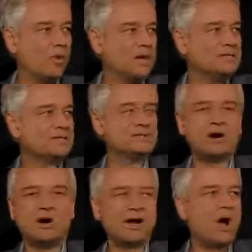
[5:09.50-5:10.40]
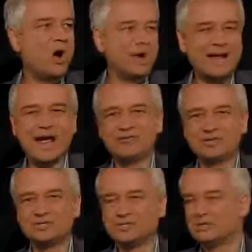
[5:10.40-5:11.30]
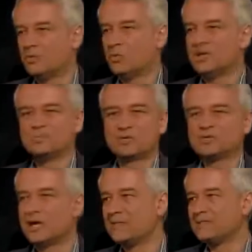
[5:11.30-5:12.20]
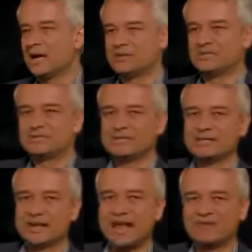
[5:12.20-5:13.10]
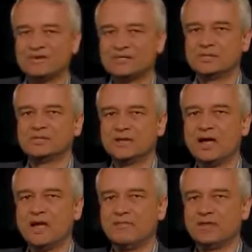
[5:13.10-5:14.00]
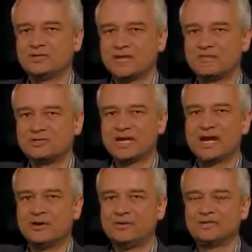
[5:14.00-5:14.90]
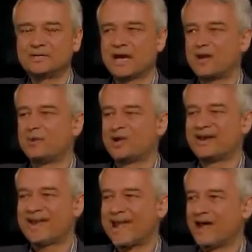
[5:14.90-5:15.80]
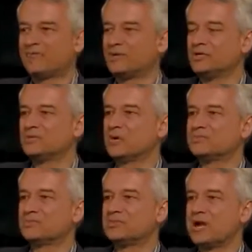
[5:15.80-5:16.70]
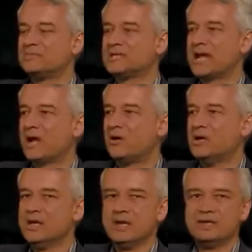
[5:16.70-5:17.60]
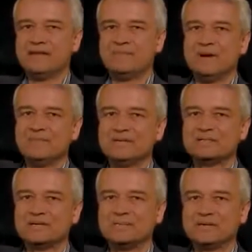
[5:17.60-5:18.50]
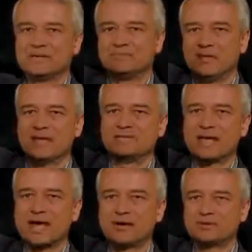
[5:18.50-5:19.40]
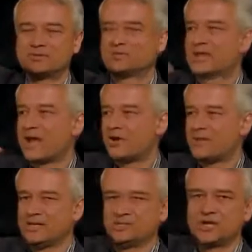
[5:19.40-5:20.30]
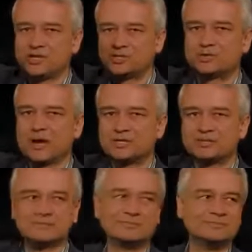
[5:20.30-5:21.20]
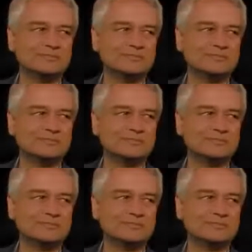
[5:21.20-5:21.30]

once, on average, once per time tau, it doesn't mean that every single time they travel tau and then scatter, but on average, once per time tau, they bump into something and scatter. So scatter means change direction.